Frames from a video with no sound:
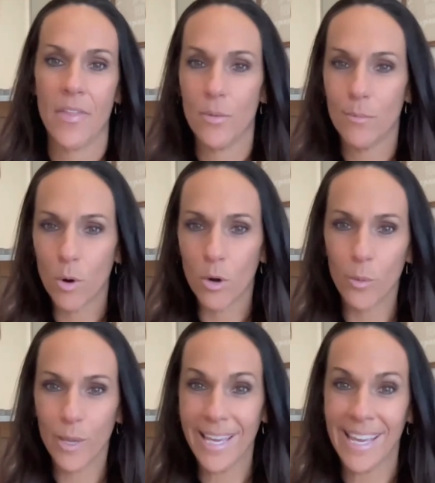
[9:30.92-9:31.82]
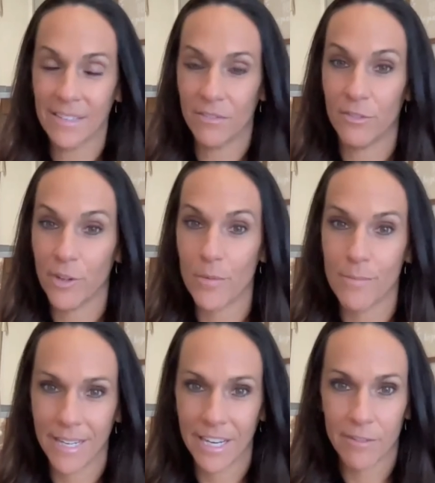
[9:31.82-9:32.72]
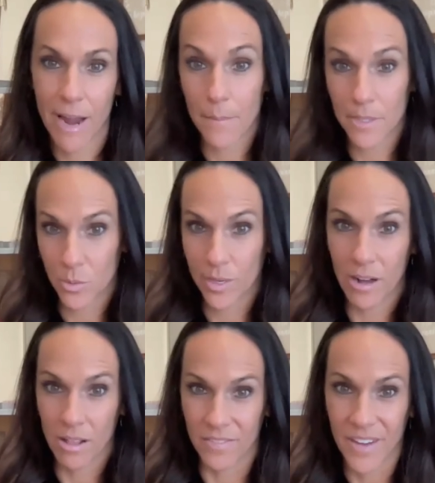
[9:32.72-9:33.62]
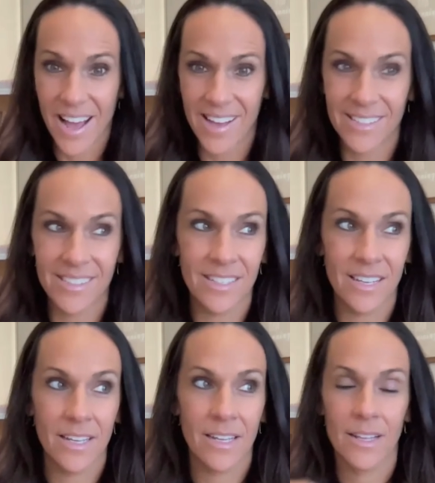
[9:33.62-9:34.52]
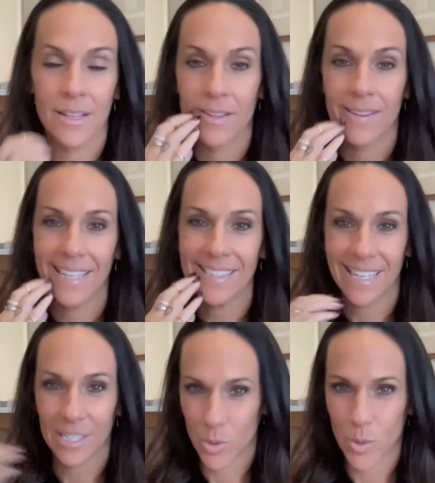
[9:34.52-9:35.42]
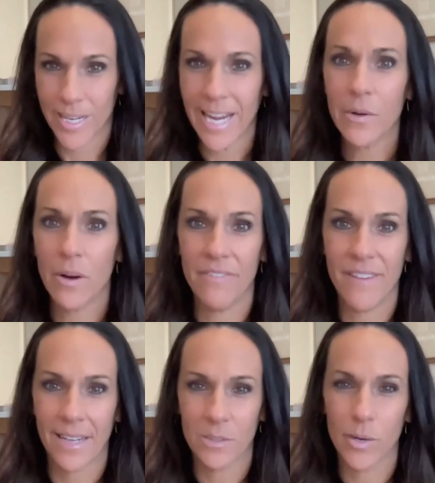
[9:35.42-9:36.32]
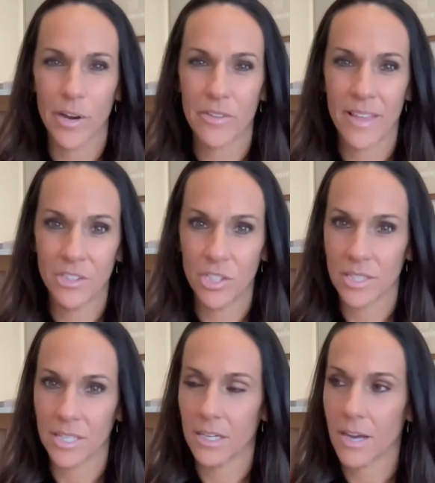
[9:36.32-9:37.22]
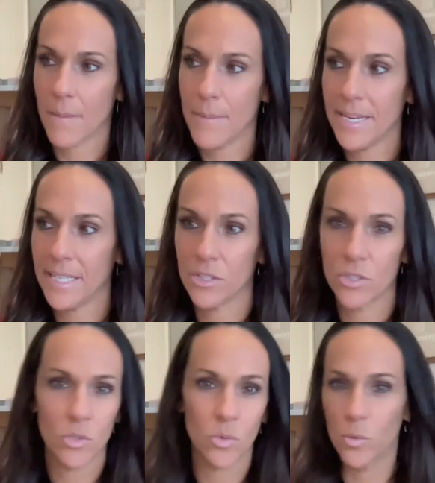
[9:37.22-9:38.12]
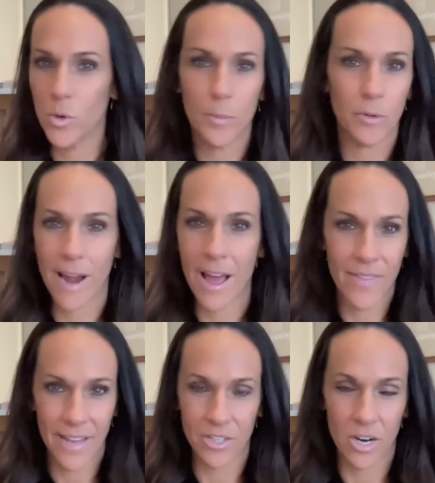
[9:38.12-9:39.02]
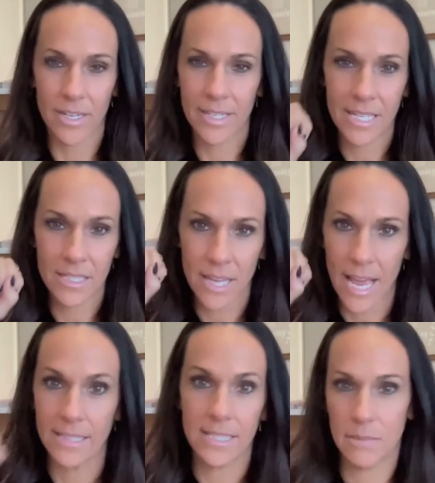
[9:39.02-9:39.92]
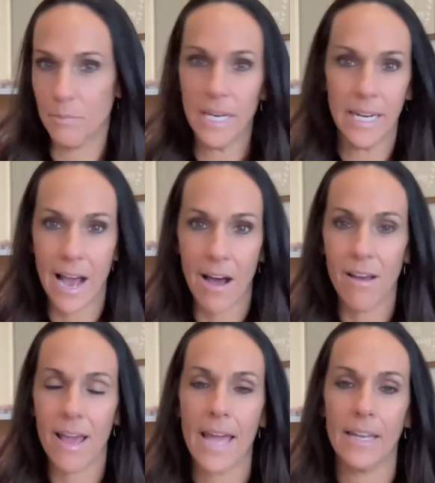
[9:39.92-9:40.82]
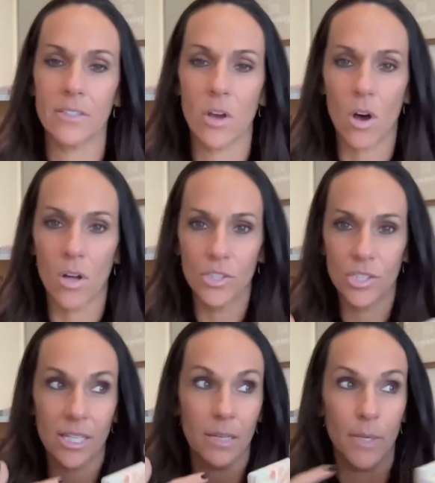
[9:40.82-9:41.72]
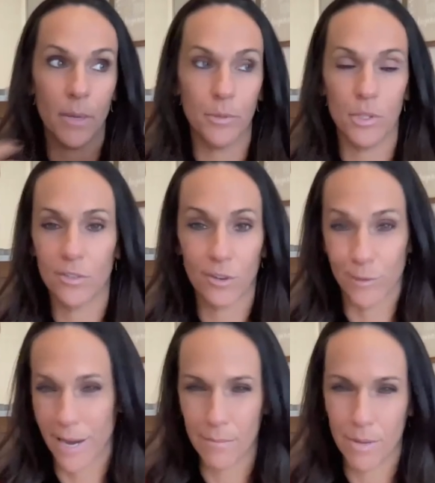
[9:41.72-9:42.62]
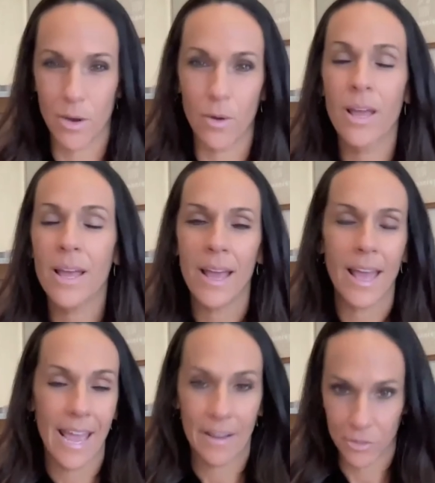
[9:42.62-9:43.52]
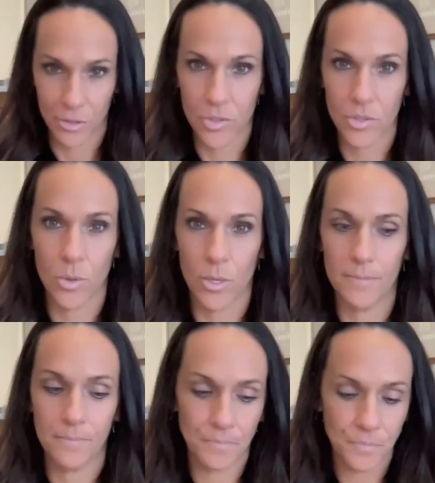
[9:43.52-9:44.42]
and the more we can float money around between all of us, it's like a tornado effect. We are then just going to come in and swoop around that darkness and spit it out. And it's all just going to be a beautiful rainbow after the storm.